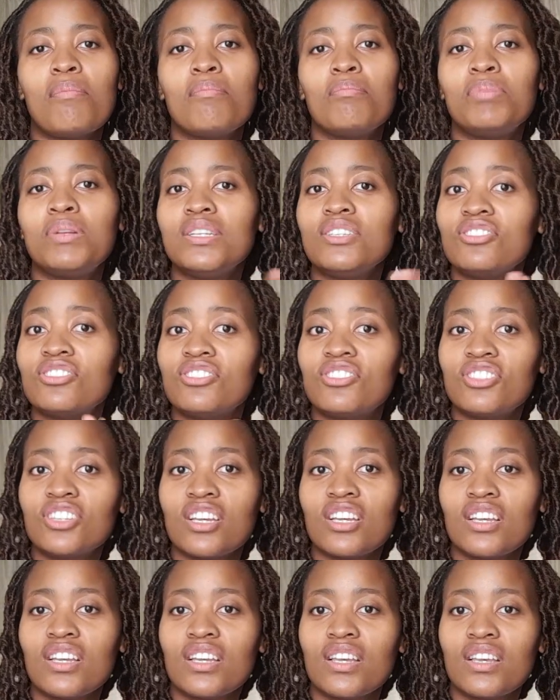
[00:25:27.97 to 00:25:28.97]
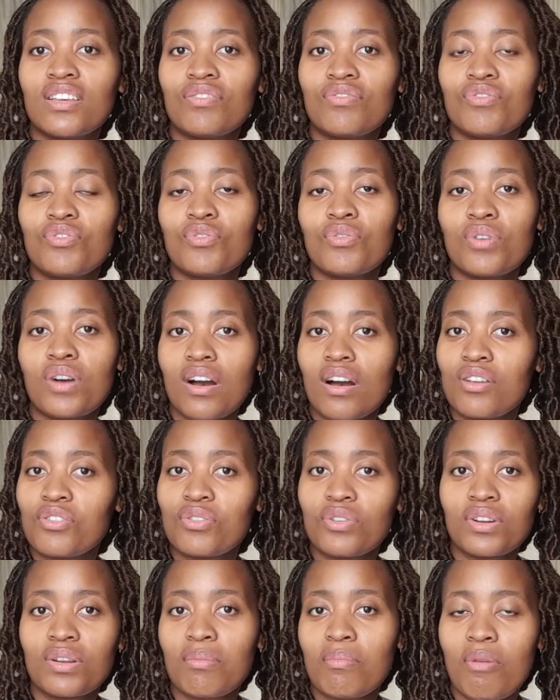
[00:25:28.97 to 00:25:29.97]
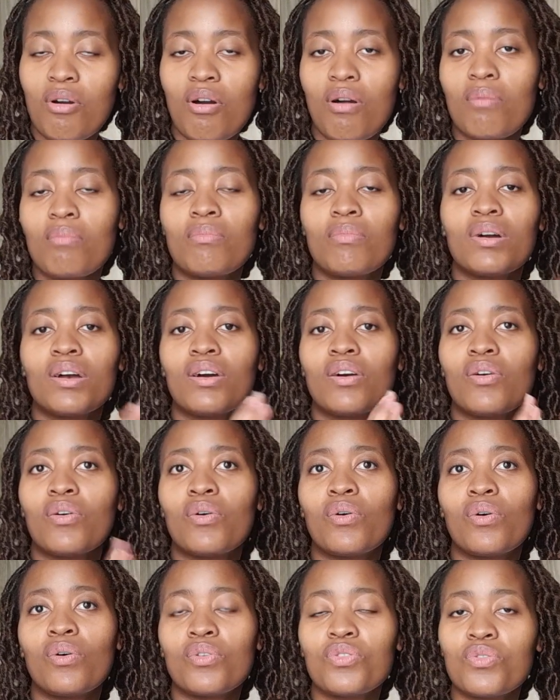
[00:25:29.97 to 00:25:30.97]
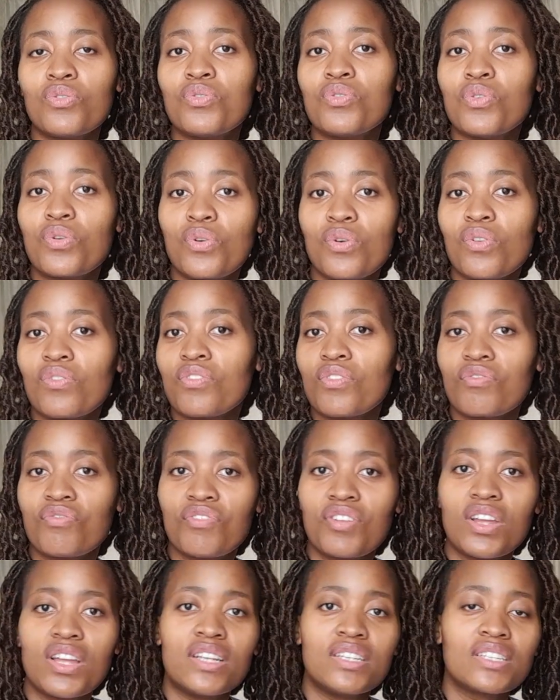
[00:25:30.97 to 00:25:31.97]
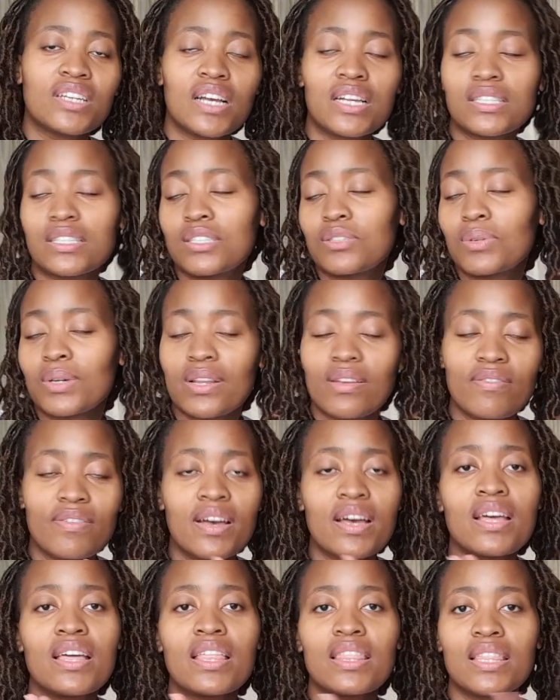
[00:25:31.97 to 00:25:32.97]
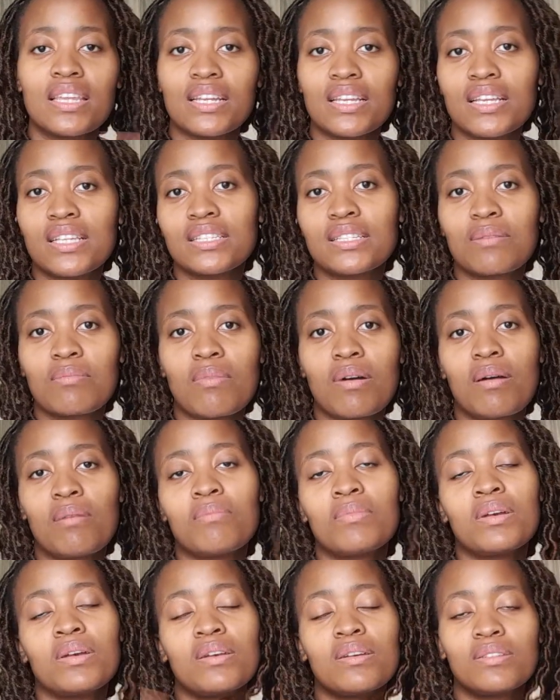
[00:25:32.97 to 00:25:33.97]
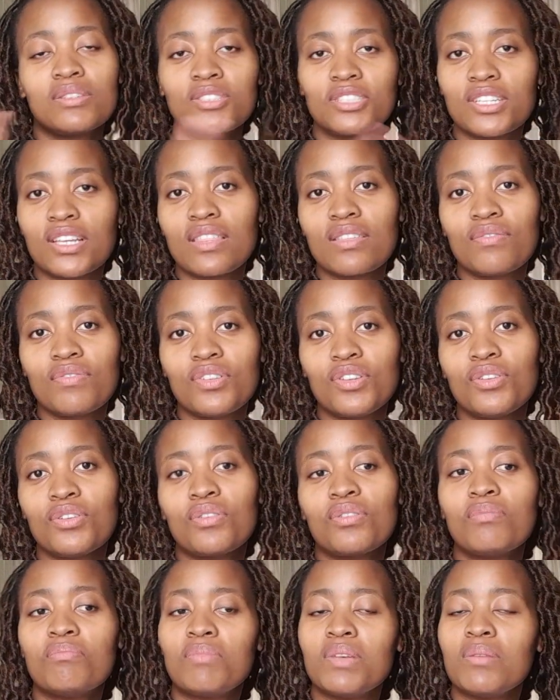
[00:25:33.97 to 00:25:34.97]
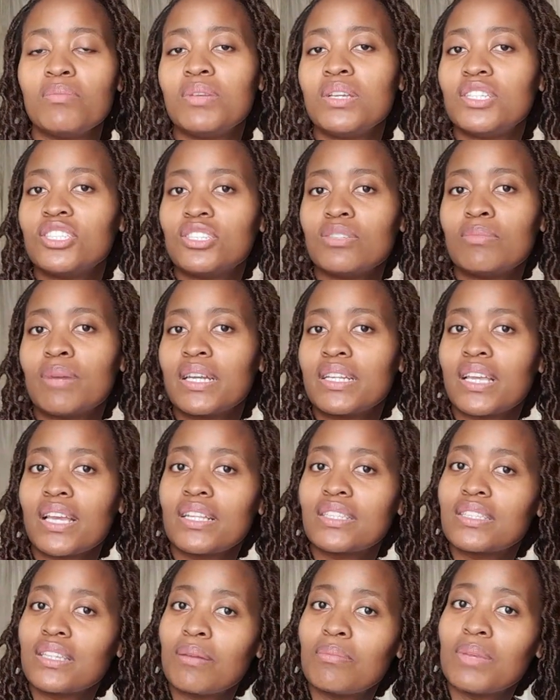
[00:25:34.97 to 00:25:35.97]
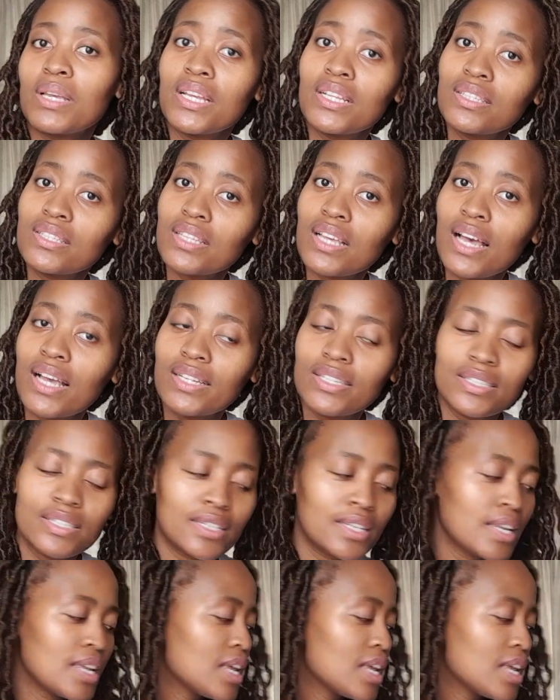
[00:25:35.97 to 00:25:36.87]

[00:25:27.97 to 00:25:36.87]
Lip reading: Please share if you are not a mom, or you know of a friend, cousin, whatever that is a mom. Share the video, maybe she might get some insight.